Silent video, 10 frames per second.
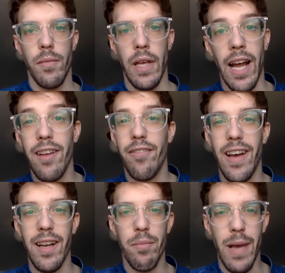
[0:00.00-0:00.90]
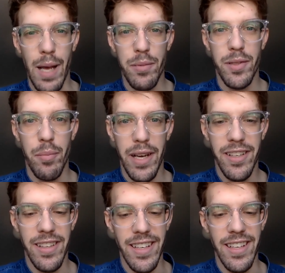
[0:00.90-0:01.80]
And I find maps
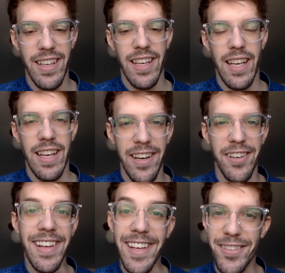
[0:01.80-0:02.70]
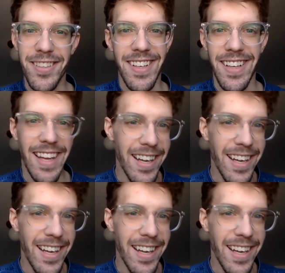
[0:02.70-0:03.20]
apparently inherently interesting.